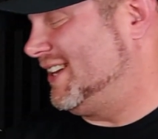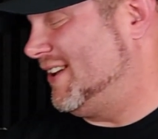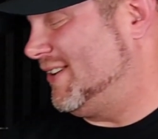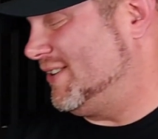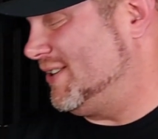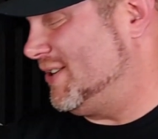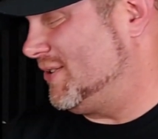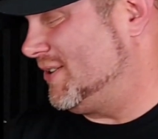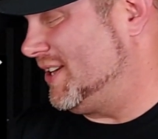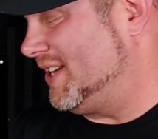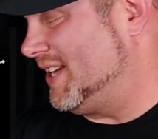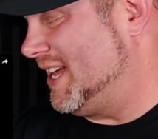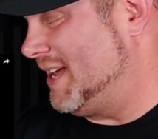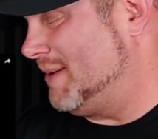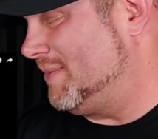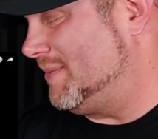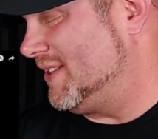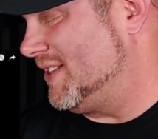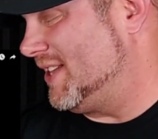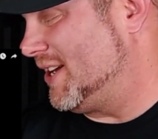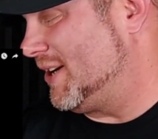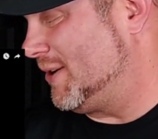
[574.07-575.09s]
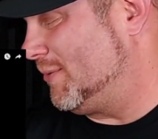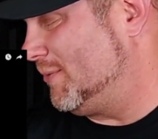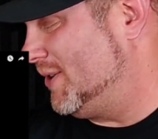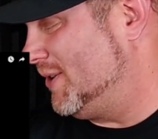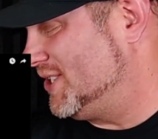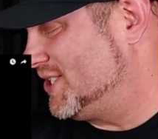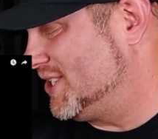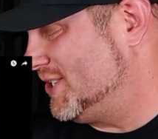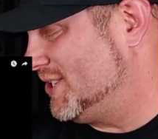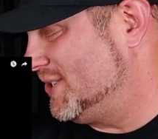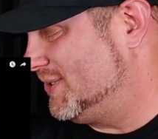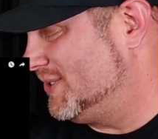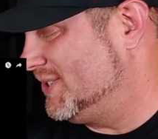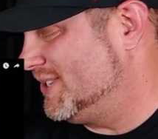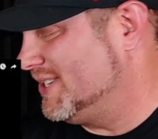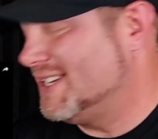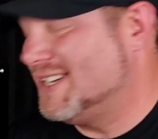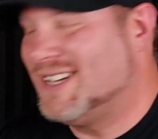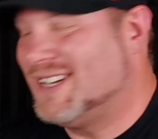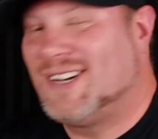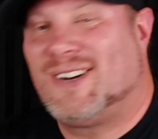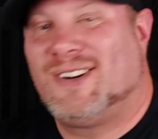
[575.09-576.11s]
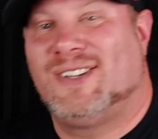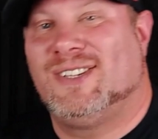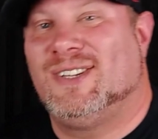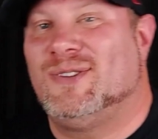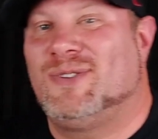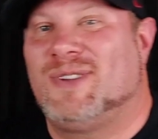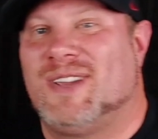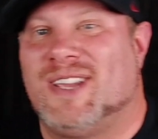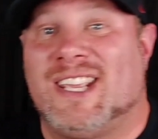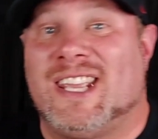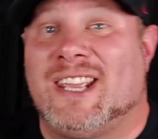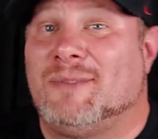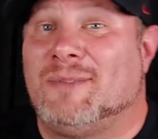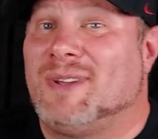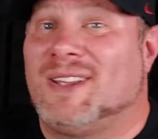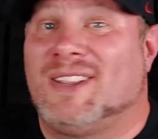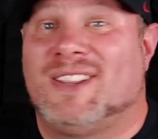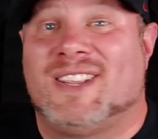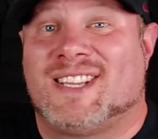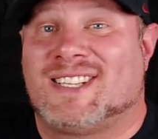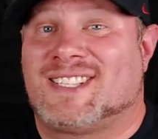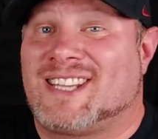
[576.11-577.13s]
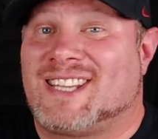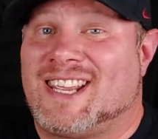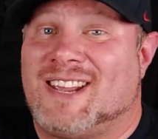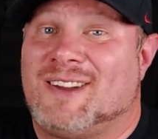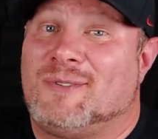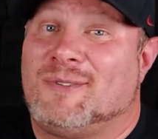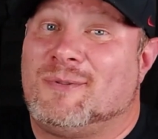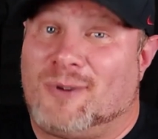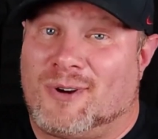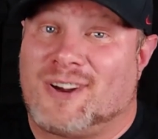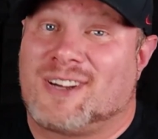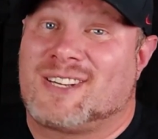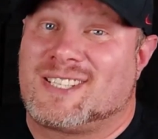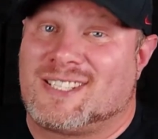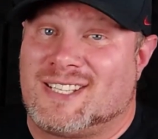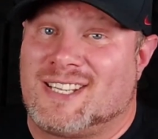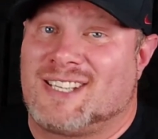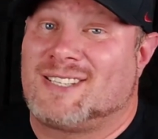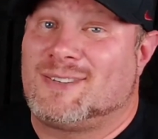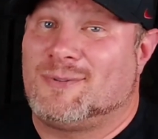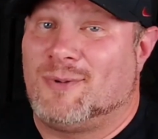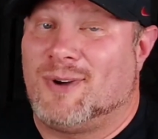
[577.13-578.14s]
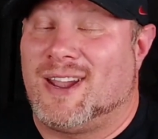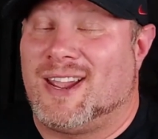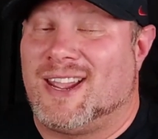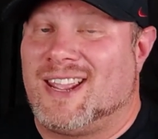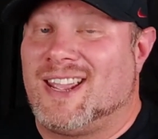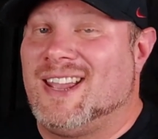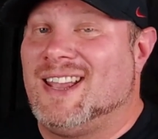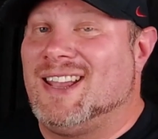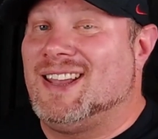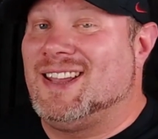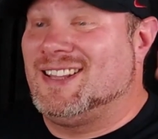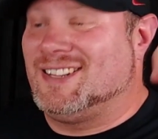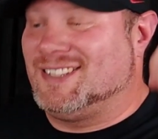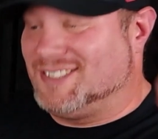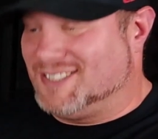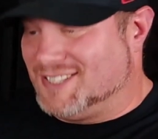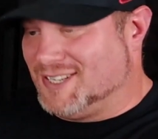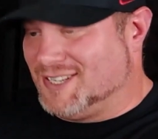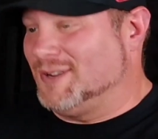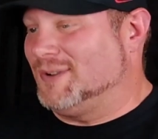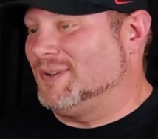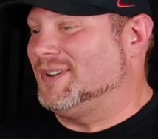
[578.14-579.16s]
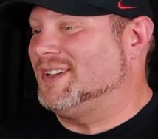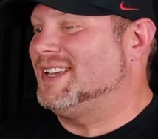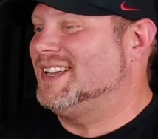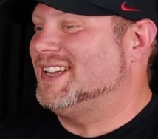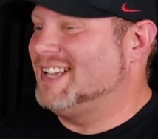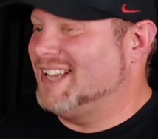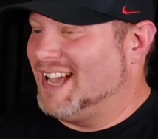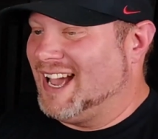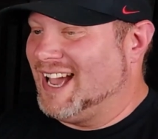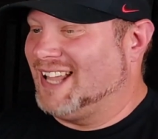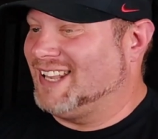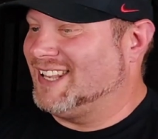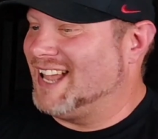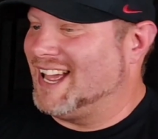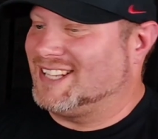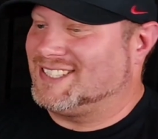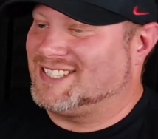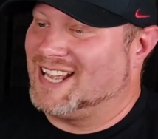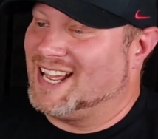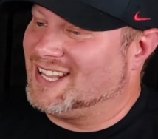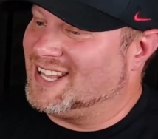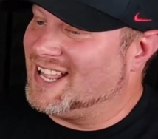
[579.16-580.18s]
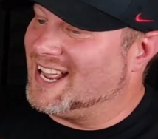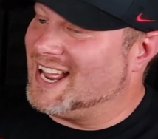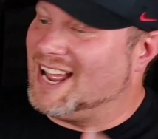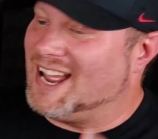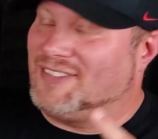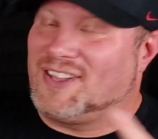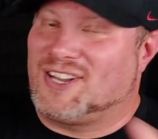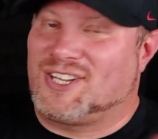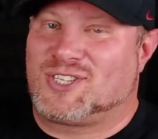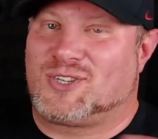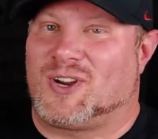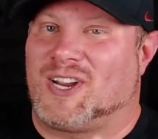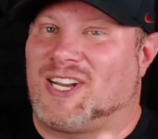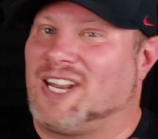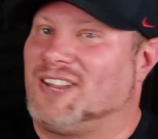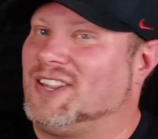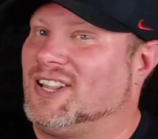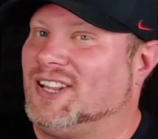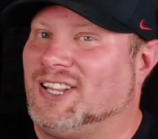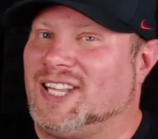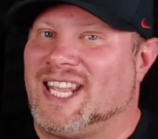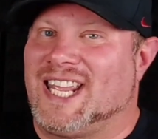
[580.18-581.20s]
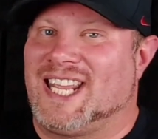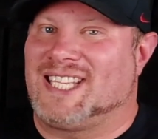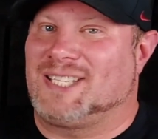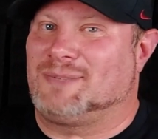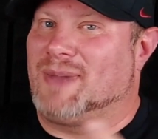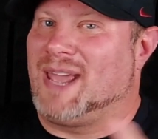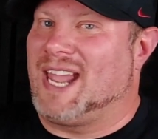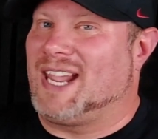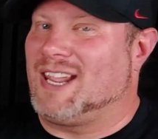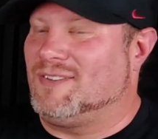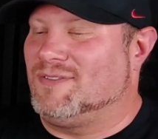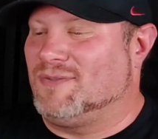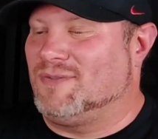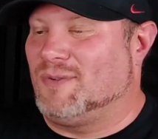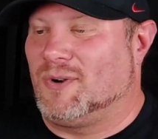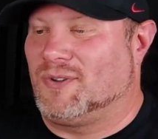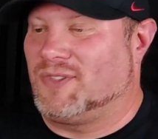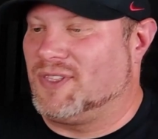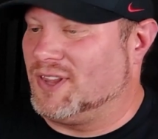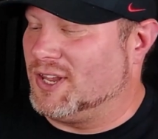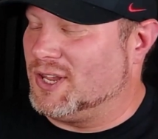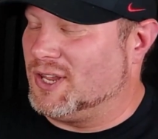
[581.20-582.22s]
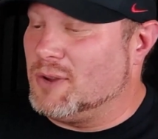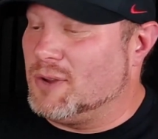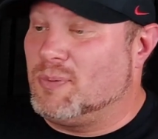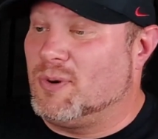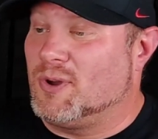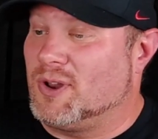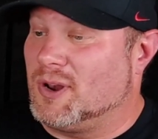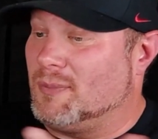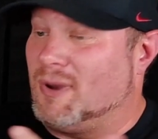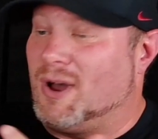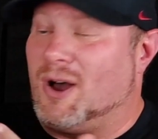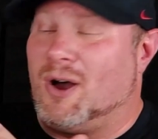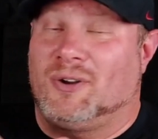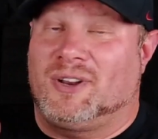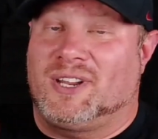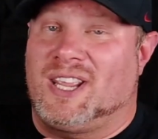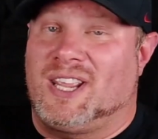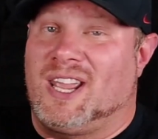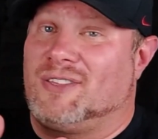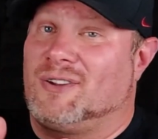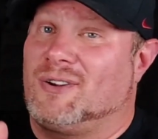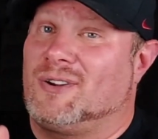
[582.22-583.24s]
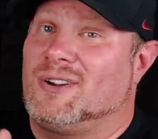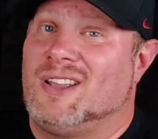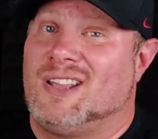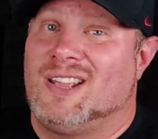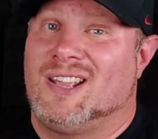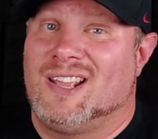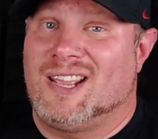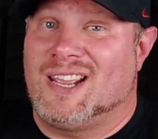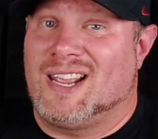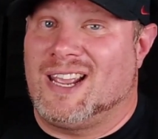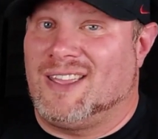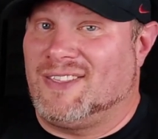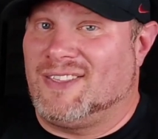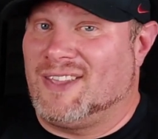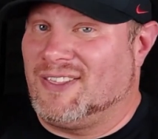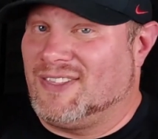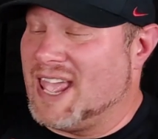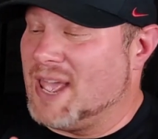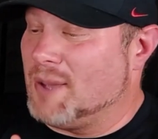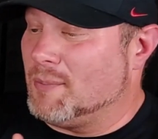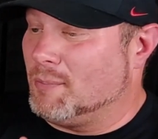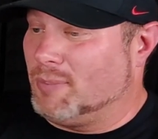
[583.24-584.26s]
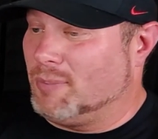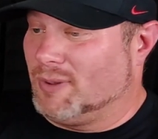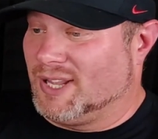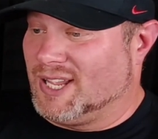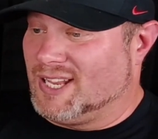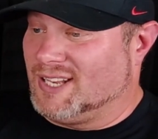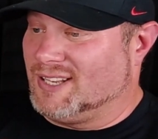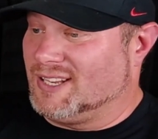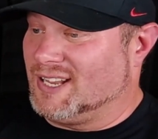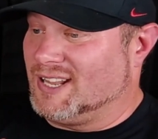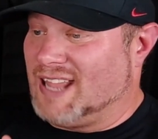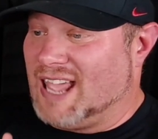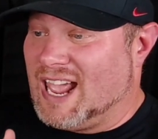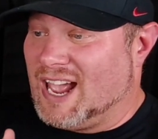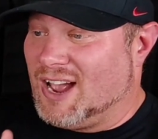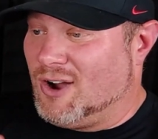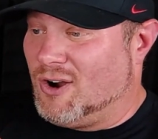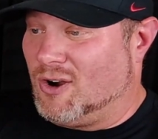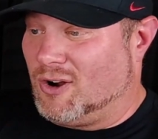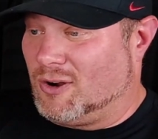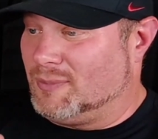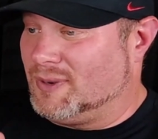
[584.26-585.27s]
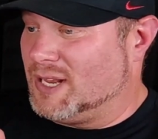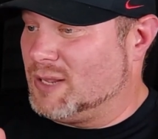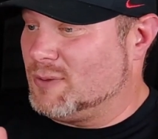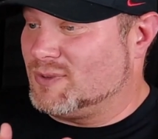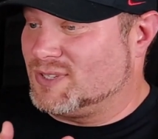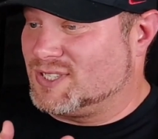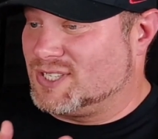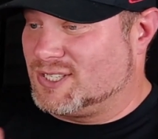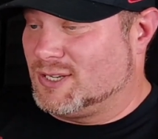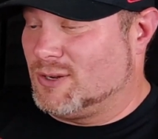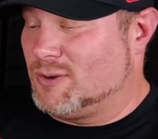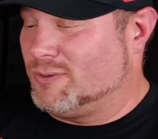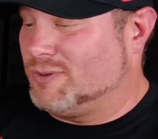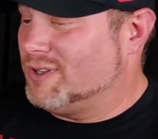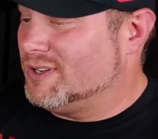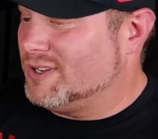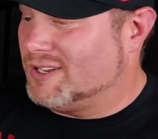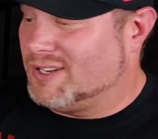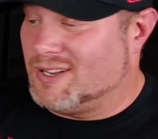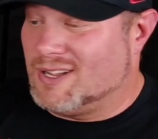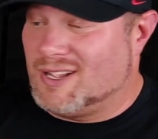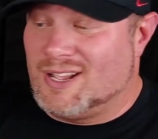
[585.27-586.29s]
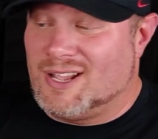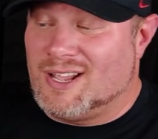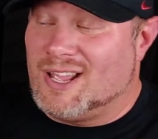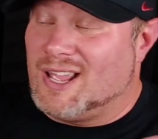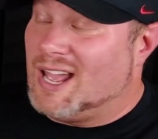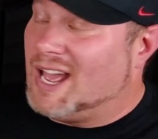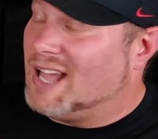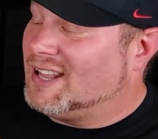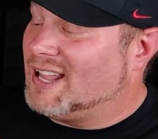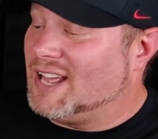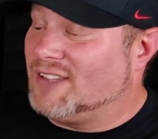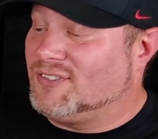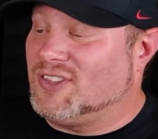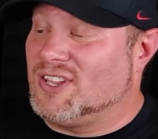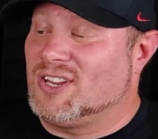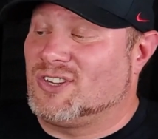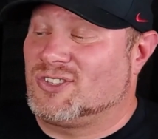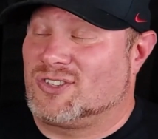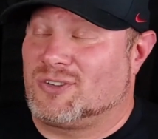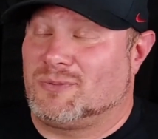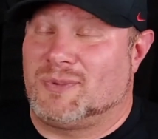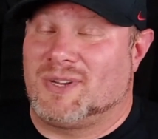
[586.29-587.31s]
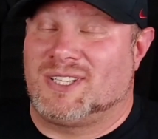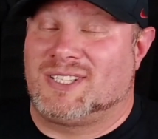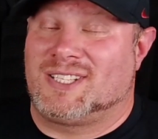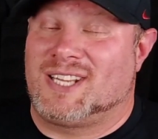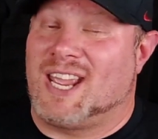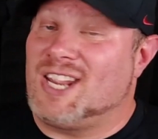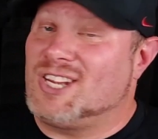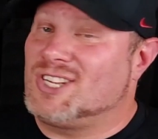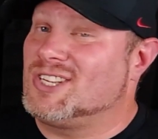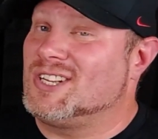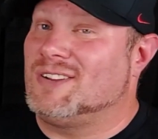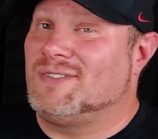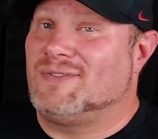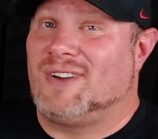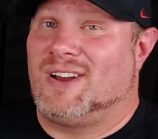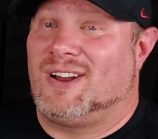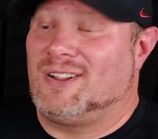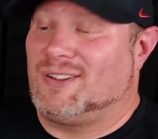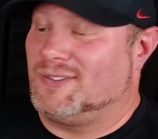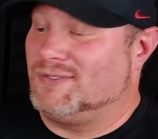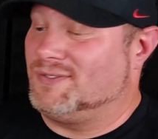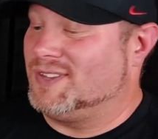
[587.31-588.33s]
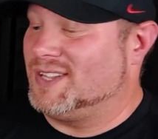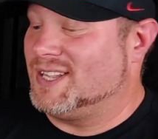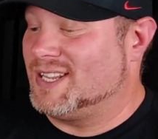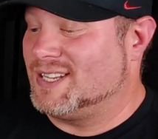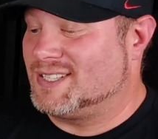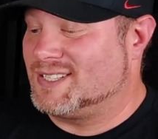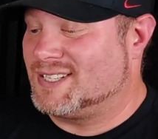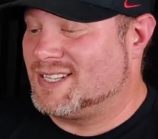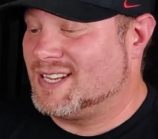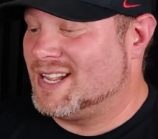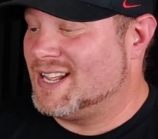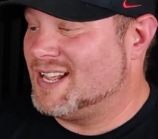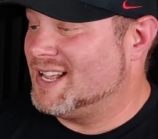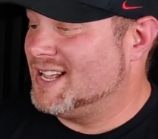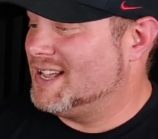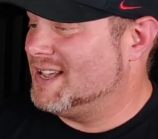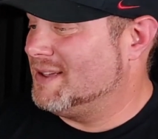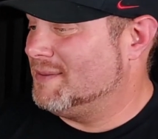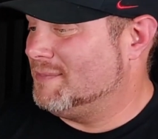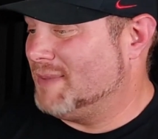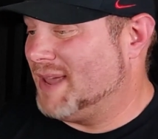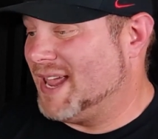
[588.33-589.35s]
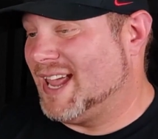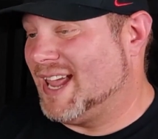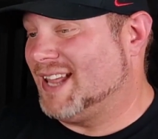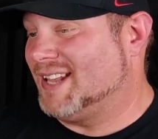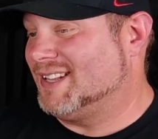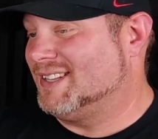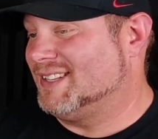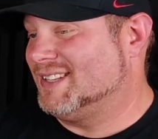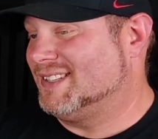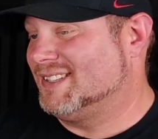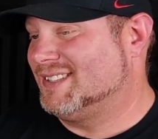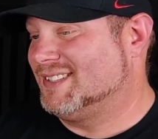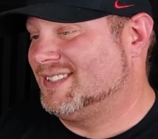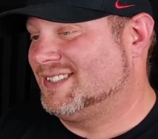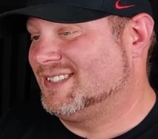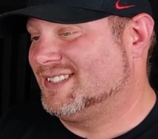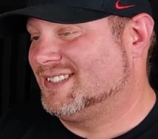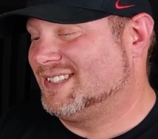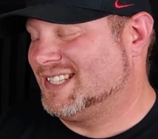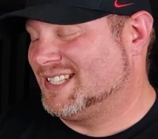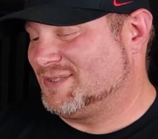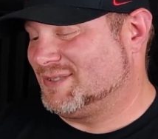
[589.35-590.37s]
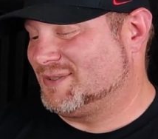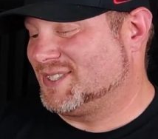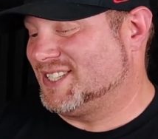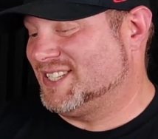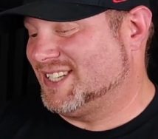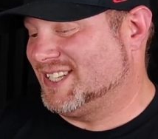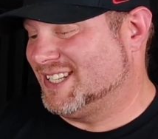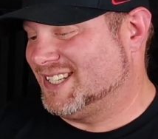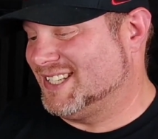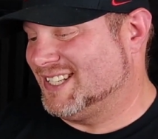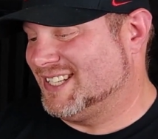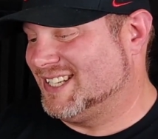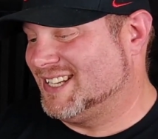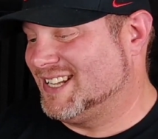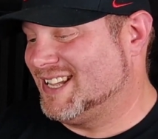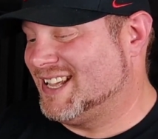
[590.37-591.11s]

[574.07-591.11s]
You know, you can give me the original or you can give me this. It works this way too. I liked it. I like how they traded the leads back and forth, and then you put them all together, and then that blend and that harmony was so good. I like the instrumentation of all of this. Man, this was good.